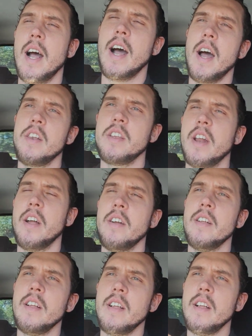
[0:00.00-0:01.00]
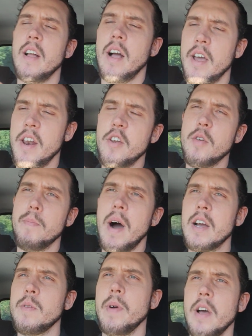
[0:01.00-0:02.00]
I'm going to do
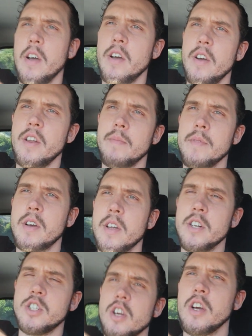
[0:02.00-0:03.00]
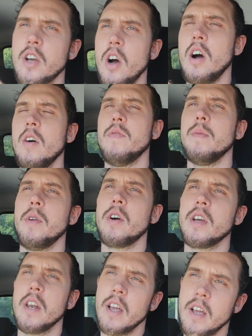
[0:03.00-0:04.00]
monk mode. I'm not going to jerk off. I'm
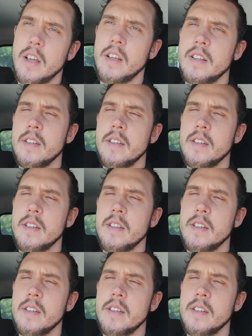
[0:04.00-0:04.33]
not going to